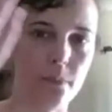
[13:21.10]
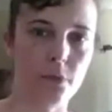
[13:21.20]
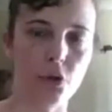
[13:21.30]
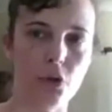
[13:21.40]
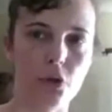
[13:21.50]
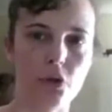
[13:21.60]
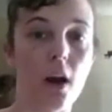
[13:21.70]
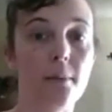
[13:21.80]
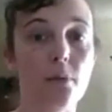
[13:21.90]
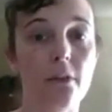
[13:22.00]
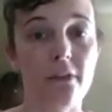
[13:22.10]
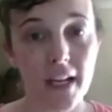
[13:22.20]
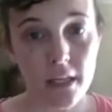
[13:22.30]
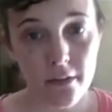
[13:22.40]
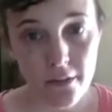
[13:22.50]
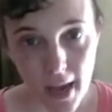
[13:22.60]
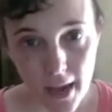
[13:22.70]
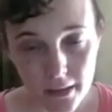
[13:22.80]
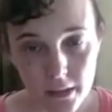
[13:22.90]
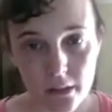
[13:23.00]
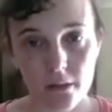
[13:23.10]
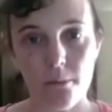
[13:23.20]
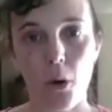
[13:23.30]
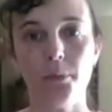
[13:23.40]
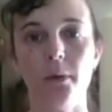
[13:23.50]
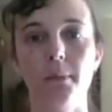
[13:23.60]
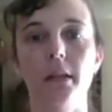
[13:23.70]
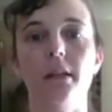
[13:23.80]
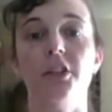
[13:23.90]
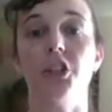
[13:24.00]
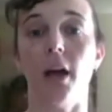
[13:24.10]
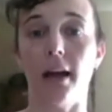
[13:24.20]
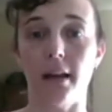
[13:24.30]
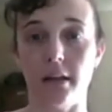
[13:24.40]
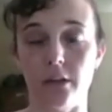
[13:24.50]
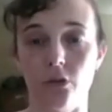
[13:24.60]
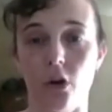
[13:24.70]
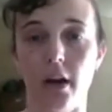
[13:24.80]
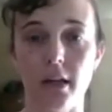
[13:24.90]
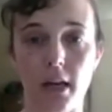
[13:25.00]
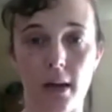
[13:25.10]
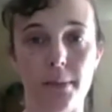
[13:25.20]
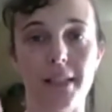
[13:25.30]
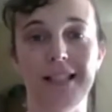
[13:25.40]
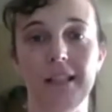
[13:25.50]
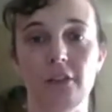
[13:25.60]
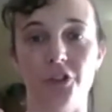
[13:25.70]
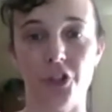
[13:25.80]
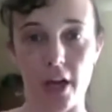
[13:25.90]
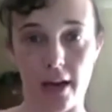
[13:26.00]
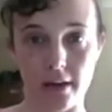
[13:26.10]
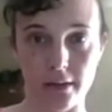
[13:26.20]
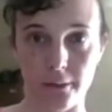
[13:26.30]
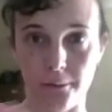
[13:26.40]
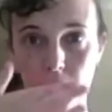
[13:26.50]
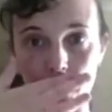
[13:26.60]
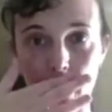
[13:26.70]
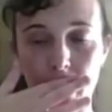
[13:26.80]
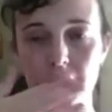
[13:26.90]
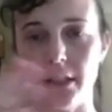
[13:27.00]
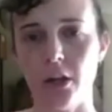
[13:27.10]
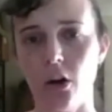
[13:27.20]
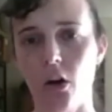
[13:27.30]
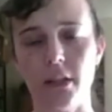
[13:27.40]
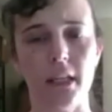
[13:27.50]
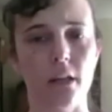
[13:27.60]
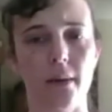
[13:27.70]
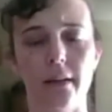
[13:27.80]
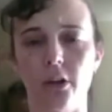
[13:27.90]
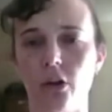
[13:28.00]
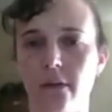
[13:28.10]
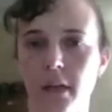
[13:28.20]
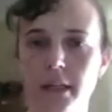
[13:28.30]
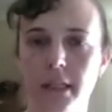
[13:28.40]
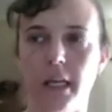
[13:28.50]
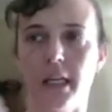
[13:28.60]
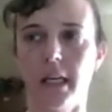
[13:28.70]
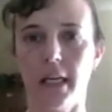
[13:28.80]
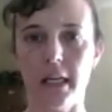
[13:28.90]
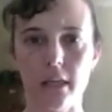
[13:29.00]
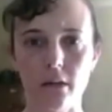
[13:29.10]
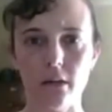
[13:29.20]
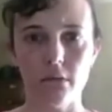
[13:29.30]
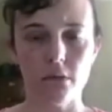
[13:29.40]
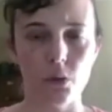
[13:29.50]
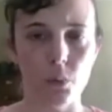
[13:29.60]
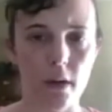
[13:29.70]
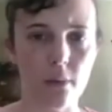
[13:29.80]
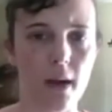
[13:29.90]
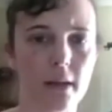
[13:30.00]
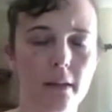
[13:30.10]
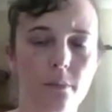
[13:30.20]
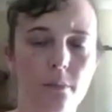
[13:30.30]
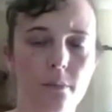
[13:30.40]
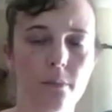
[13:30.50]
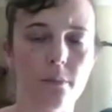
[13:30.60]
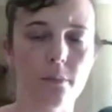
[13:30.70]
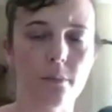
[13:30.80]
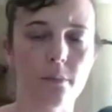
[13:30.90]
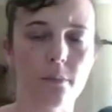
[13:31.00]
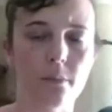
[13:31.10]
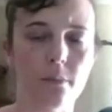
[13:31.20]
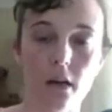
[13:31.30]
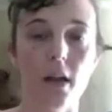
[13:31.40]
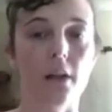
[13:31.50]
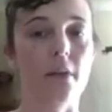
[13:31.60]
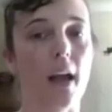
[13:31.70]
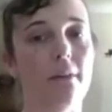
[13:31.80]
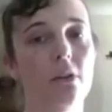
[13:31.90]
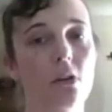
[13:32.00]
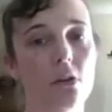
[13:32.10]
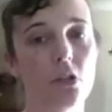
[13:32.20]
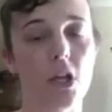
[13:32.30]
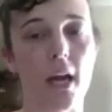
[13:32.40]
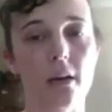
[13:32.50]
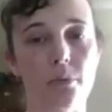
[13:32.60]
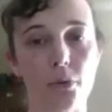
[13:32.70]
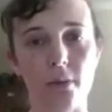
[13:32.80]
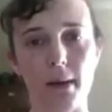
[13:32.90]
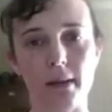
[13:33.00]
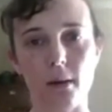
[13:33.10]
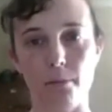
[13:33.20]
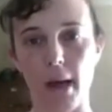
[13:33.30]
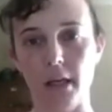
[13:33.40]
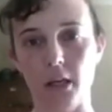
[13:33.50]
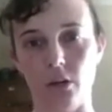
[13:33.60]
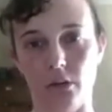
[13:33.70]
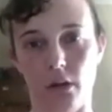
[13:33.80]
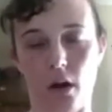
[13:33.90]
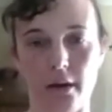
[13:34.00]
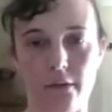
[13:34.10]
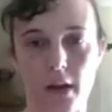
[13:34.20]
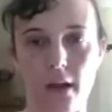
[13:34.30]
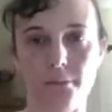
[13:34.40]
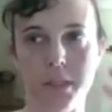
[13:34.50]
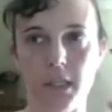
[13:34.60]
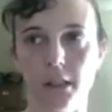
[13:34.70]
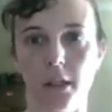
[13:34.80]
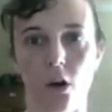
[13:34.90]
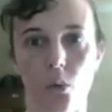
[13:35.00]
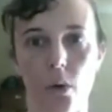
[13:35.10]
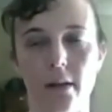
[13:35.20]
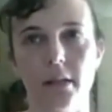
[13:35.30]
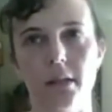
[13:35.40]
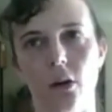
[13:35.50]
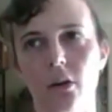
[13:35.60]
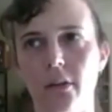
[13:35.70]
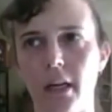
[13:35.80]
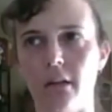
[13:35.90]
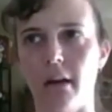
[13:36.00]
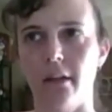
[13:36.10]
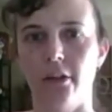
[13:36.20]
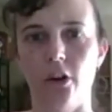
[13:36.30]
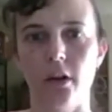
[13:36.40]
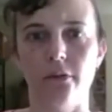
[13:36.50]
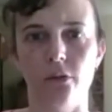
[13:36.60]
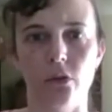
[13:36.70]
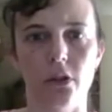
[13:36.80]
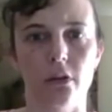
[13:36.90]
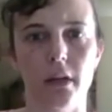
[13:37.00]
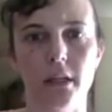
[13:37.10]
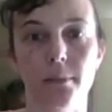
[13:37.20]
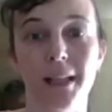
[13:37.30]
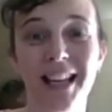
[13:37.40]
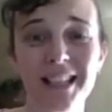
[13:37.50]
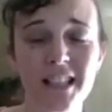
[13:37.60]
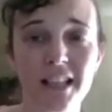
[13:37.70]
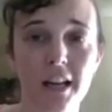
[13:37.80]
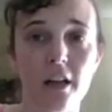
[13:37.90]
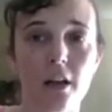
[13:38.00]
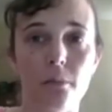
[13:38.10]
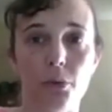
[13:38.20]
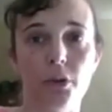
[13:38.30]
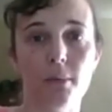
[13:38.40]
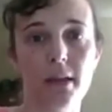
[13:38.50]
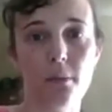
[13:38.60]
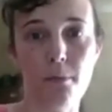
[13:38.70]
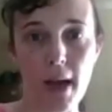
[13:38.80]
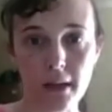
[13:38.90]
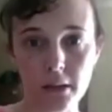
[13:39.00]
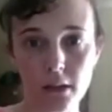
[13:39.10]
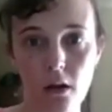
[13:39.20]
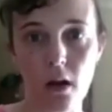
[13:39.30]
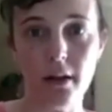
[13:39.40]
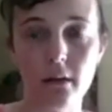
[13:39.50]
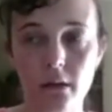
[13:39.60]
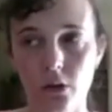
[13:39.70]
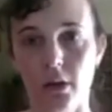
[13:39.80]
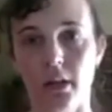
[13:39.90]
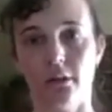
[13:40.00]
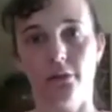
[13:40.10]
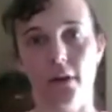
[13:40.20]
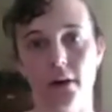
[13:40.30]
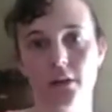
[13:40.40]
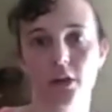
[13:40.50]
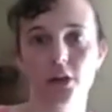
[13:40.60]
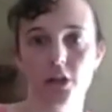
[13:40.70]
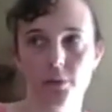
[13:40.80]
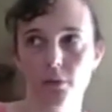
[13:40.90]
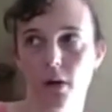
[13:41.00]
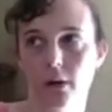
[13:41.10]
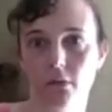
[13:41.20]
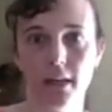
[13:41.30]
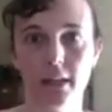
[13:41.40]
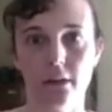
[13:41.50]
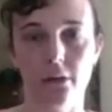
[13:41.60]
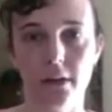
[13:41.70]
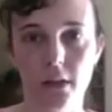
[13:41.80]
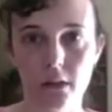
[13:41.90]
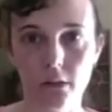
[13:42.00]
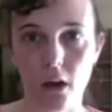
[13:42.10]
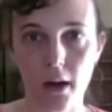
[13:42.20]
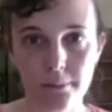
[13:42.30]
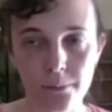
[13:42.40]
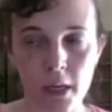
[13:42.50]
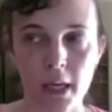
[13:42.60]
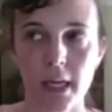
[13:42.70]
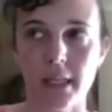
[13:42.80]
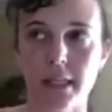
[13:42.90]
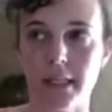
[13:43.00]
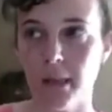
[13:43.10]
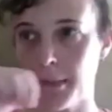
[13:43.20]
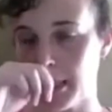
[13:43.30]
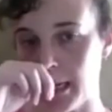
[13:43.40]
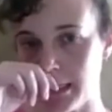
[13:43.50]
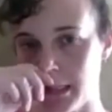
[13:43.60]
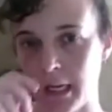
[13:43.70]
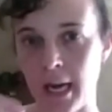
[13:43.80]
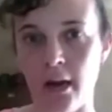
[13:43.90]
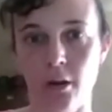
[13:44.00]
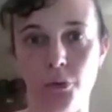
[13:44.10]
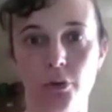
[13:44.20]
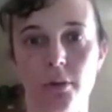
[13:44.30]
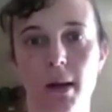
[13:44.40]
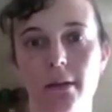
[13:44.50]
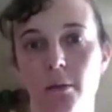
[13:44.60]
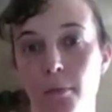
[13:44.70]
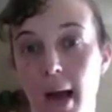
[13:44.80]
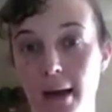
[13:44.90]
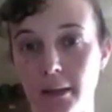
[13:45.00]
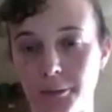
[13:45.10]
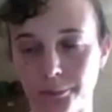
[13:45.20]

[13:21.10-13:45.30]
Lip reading: To try and prevent that, pop them in the shade. Dry your nappies in the shade. All right. It's so hot anyway, the UVs are going to get in to where you are. So pop them in the shade. If you haven't got shade, put them at the back of your line. If you have particularly hot weather, so I reckon around 34 degrees plus, put them at the back of the line, not at the front. I usually put mine right at the front of the line. In summer, like today, I put them at the back